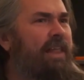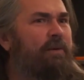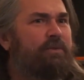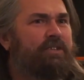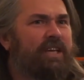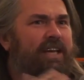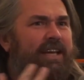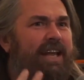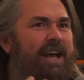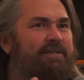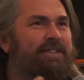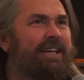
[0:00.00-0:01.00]
guy that was like
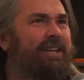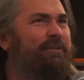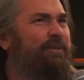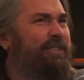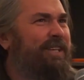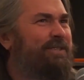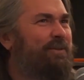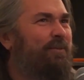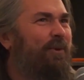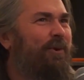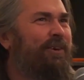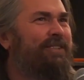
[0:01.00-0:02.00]
announcing it, who was his
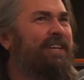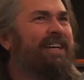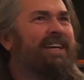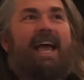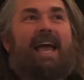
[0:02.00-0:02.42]
awards,